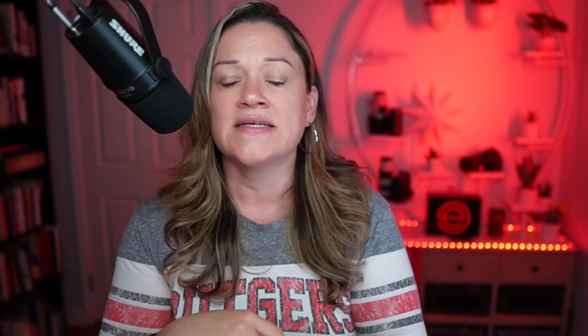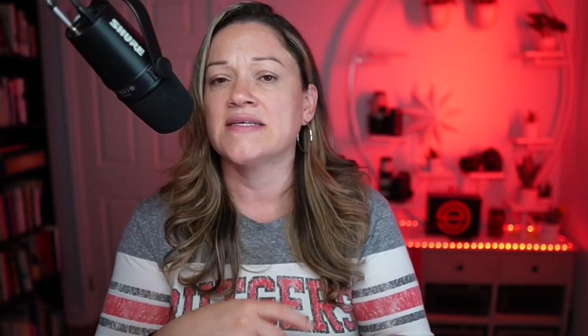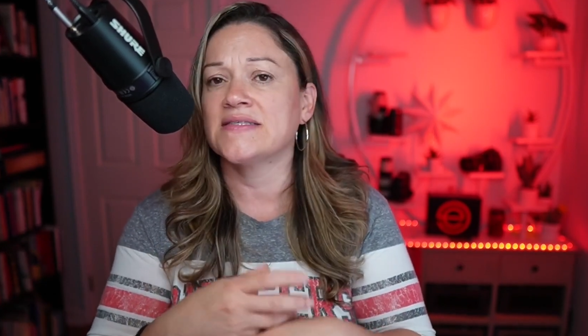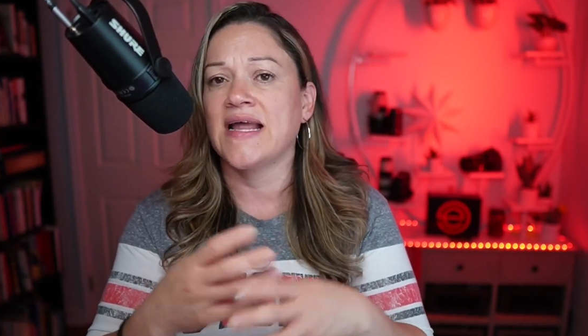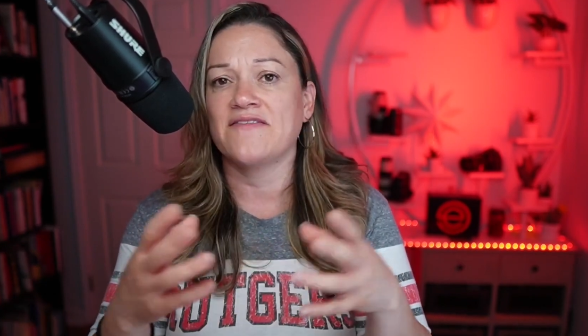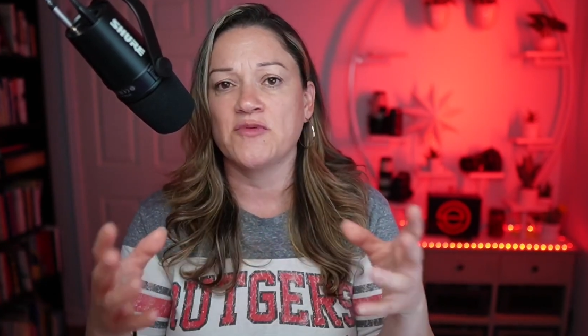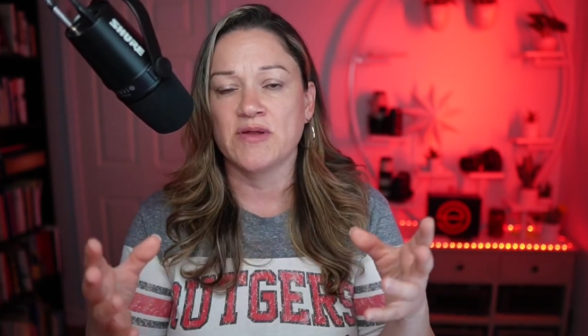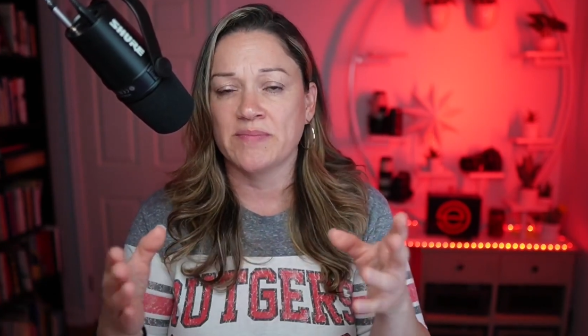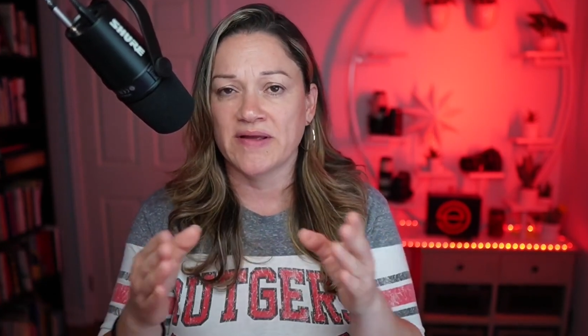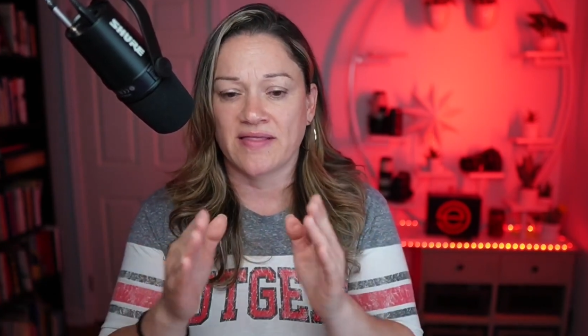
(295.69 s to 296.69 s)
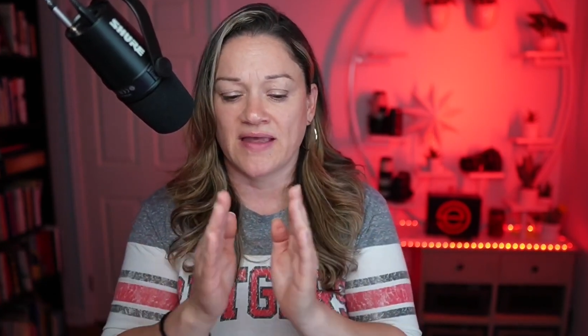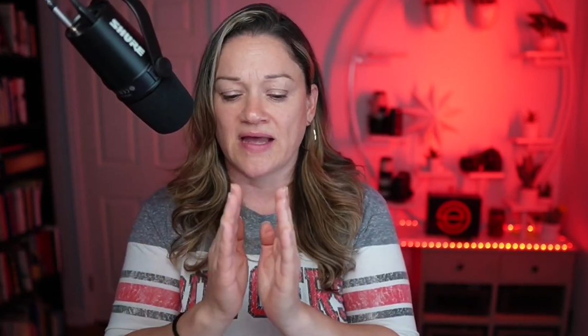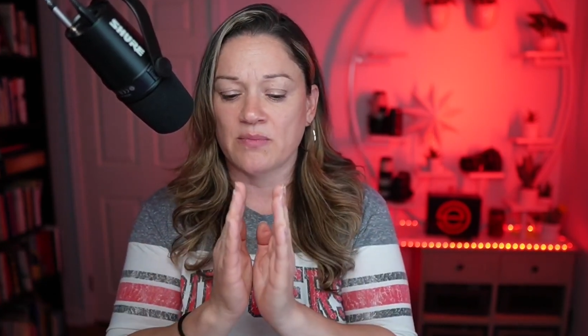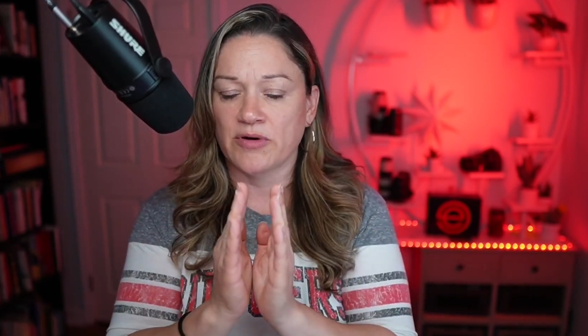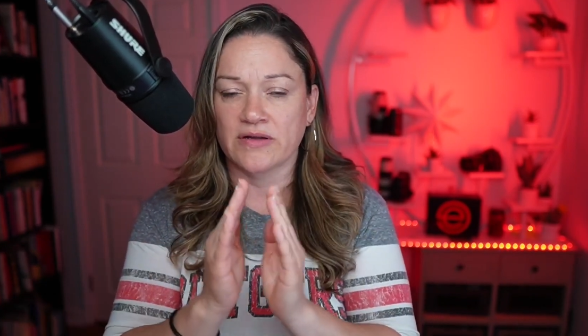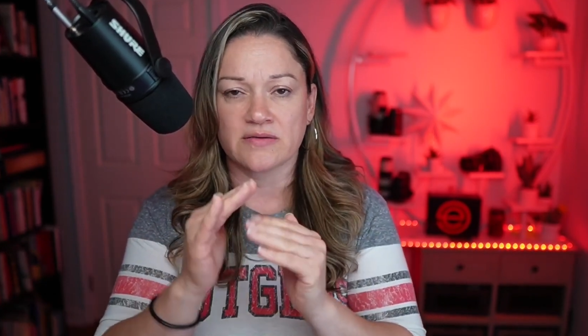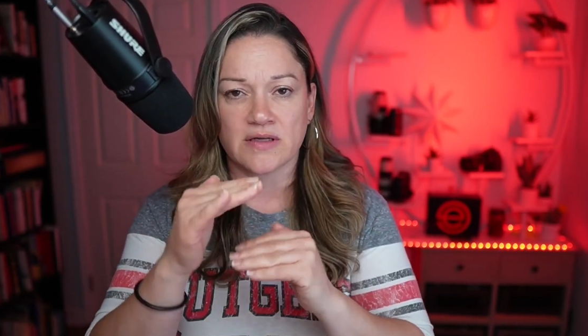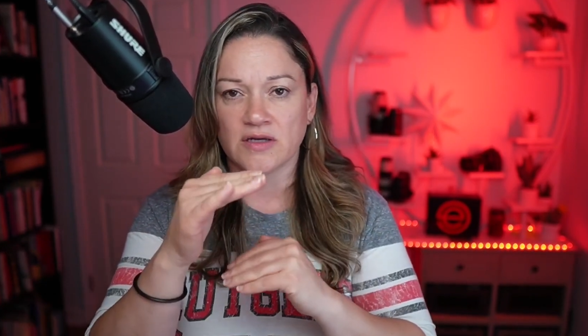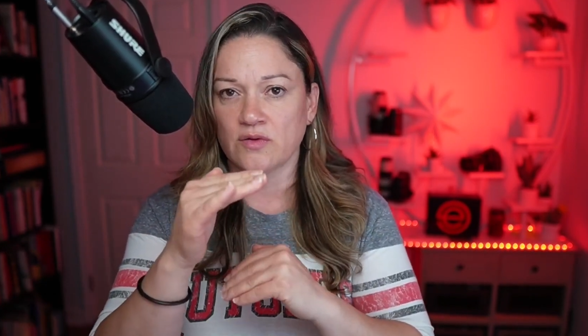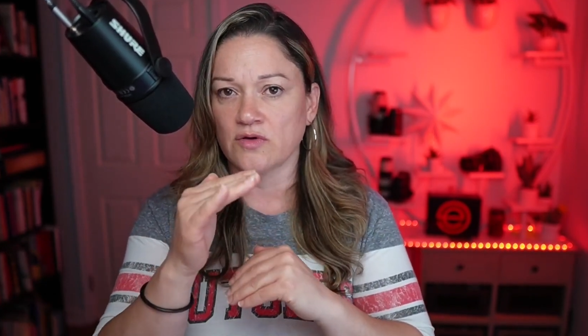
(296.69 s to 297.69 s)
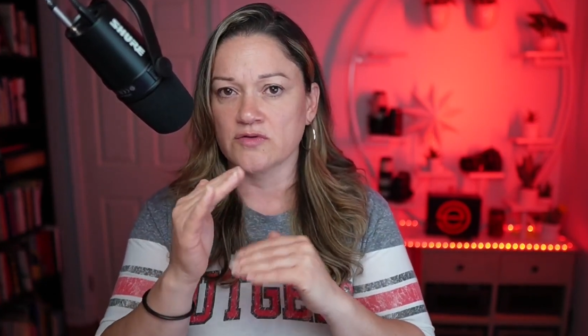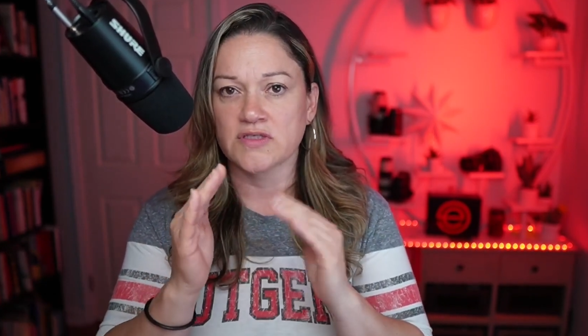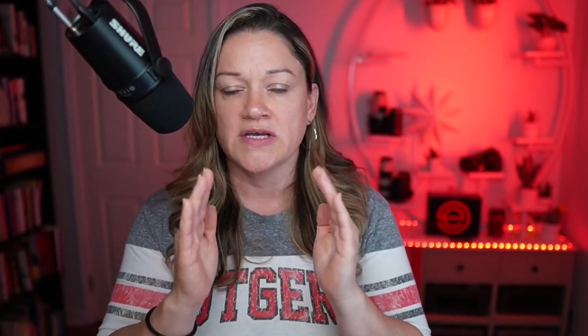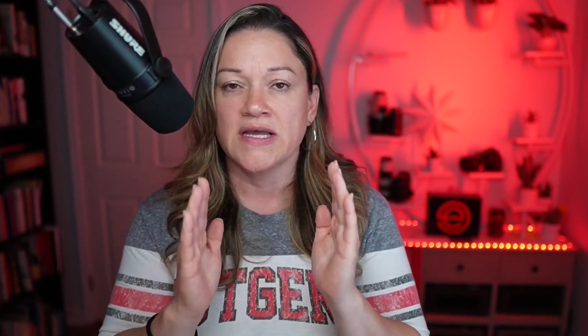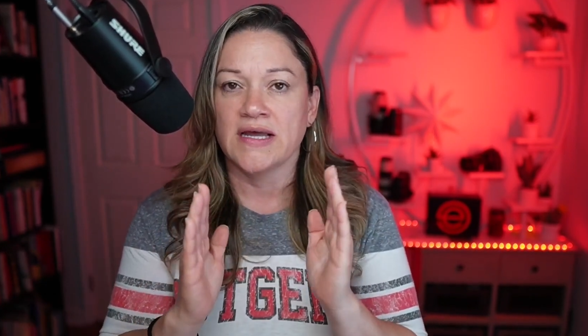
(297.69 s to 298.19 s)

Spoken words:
Doesn't have to be a big thing. I bring, those